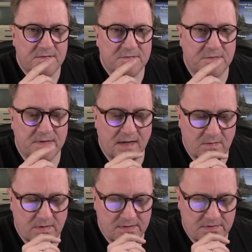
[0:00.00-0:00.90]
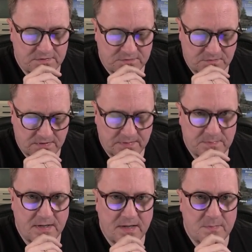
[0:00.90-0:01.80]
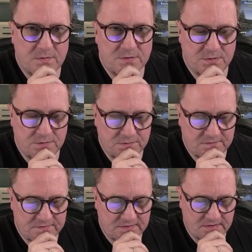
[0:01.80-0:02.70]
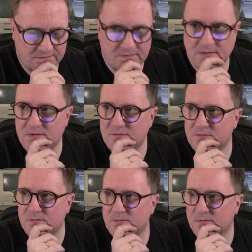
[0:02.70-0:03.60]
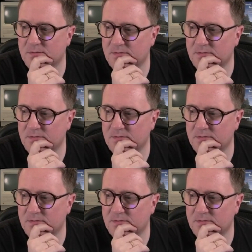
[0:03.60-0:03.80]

So now I just want to be able to use this account. So I need to